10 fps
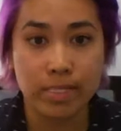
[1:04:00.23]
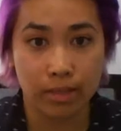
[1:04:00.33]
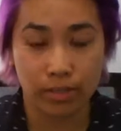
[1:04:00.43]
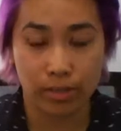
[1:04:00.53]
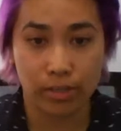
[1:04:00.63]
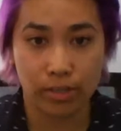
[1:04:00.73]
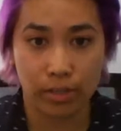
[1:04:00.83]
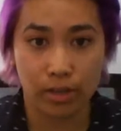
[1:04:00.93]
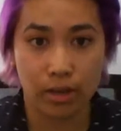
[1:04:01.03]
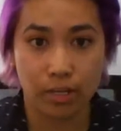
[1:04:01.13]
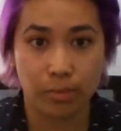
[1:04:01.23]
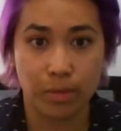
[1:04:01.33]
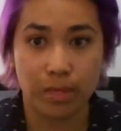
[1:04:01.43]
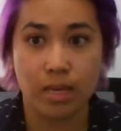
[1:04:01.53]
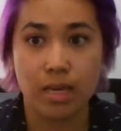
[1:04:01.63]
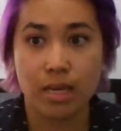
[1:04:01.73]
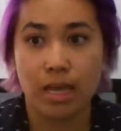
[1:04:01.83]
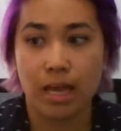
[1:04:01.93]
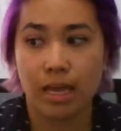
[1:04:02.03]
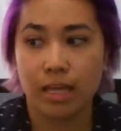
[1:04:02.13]
out there in the economy,
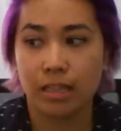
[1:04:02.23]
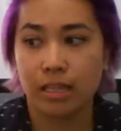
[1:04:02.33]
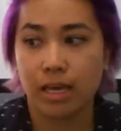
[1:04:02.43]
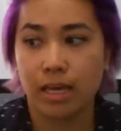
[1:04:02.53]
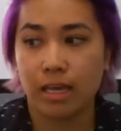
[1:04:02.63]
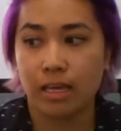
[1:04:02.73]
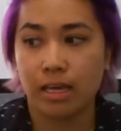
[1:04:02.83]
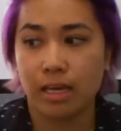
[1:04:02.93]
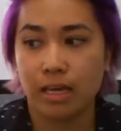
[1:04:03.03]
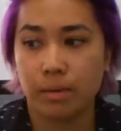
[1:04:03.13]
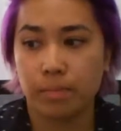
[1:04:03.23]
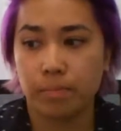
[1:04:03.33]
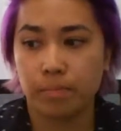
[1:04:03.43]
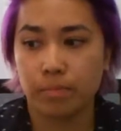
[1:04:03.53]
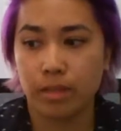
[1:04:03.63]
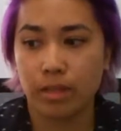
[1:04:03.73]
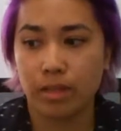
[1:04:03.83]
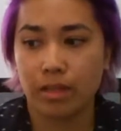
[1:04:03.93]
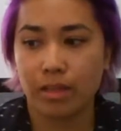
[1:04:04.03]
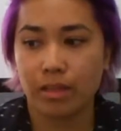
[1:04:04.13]
and that,
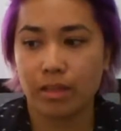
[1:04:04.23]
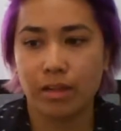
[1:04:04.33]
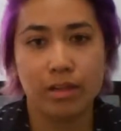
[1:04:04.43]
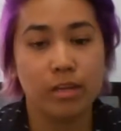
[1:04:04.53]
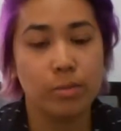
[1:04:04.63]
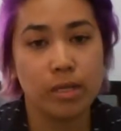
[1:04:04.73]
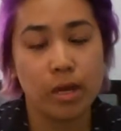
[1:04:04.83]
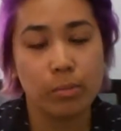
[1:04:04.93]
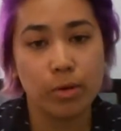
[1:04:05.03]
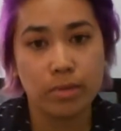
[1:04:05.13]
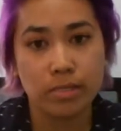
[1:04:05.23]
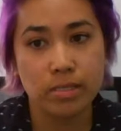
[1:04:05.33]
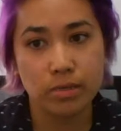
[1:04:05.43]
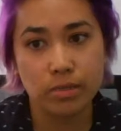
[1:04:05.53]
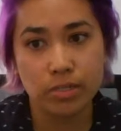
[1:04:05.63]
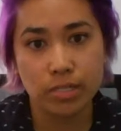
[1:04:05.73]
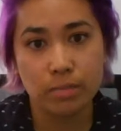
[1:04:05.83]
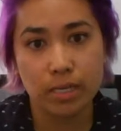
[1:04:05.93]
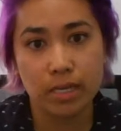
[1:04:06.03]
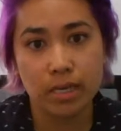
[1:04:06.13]
there are going to be a lot more business owners. It's
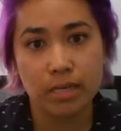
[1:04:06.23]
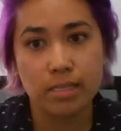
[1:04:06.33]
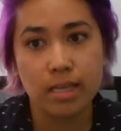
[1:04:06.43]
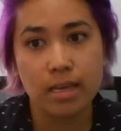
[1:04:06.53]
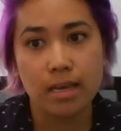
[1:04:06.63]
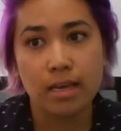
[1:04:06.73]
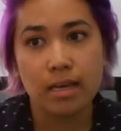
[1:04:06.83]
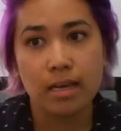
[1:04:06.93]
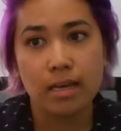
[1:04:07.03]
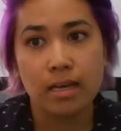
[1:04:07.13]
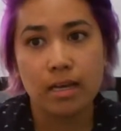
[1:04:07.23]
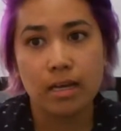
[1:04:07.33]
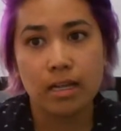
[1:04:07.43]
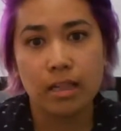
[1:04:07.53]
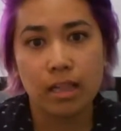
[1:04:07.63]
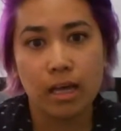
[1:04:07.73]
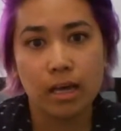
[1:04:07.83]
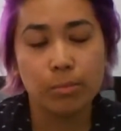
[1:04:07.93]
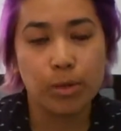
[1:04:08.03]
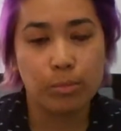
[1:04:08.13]
because a
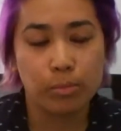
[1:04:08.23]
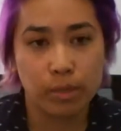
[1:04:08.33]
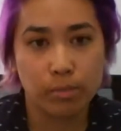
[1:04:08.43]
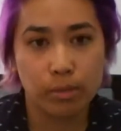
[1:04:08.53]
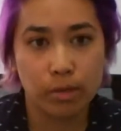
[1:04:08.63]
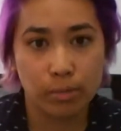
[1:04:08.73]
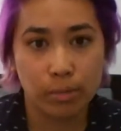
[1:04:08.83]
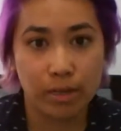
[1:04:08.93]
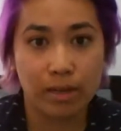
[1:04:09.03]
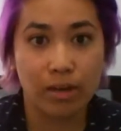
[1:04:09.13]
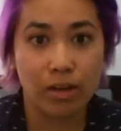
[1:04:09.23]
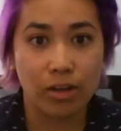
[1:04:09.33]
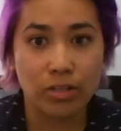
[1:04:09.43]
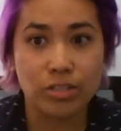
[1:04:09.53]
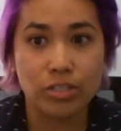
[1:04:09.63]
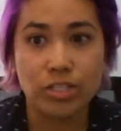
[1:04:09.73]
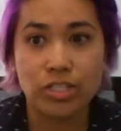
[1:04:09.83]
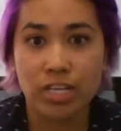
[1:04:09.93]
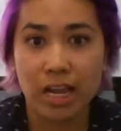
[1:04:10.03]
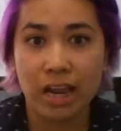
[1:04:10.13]
lot more people are being called to
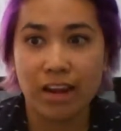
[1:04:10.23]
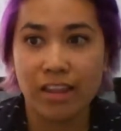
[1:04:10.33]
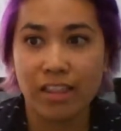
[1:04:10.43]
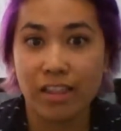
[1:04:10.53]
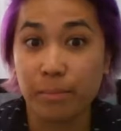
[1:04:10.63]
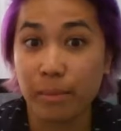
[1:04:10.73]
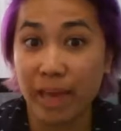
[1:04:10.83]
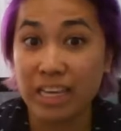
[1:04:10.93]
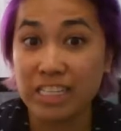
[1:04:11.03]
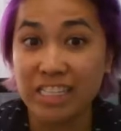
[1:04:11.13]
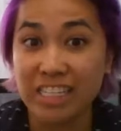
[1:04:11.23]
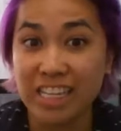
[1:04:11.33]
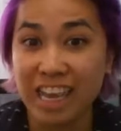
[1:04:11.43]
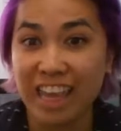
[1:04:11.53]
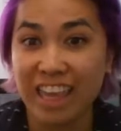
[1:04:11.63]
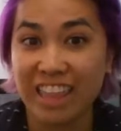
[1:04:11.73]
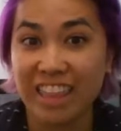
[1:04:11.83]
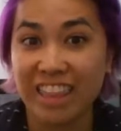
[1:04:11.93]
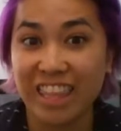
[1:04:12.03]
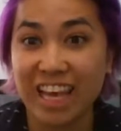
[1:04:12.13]
share their passion, and
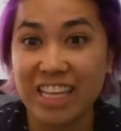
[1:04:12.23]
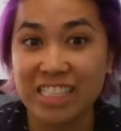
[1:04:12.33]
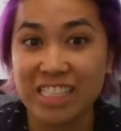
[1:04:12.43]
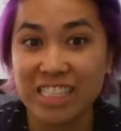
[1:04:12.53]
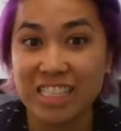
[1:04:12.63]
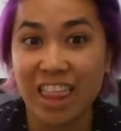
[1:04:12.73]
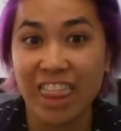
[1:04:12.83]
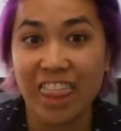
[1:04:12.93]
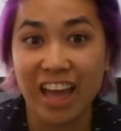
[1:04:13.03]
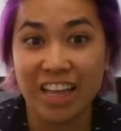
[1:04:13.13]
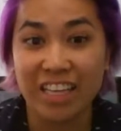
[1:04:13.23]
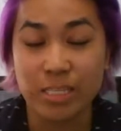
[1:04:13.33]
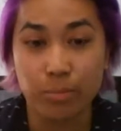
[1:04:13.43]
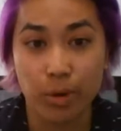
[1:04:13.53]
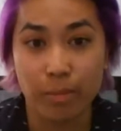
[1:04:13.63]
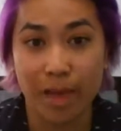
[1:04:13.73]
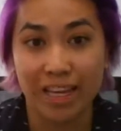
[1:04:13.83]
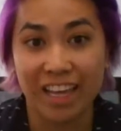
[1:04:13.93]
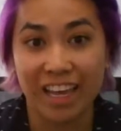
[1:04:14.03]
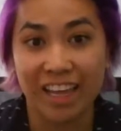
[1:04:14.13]
that is more
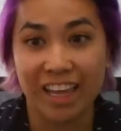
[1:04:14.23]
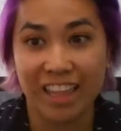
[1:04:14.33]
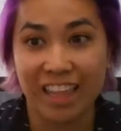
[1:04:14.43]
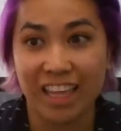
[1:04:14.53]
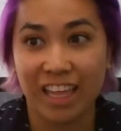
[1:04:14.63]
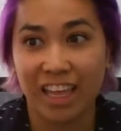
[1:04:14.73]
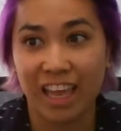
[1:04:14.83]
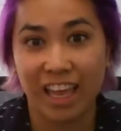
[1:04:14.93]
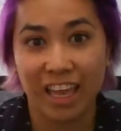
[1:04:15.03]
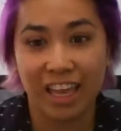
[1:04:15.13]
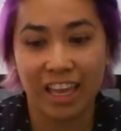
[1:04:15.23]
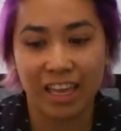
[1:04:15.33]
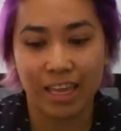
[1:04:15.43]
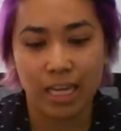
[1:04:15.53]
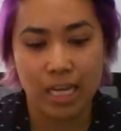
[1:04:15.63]
magnetic than a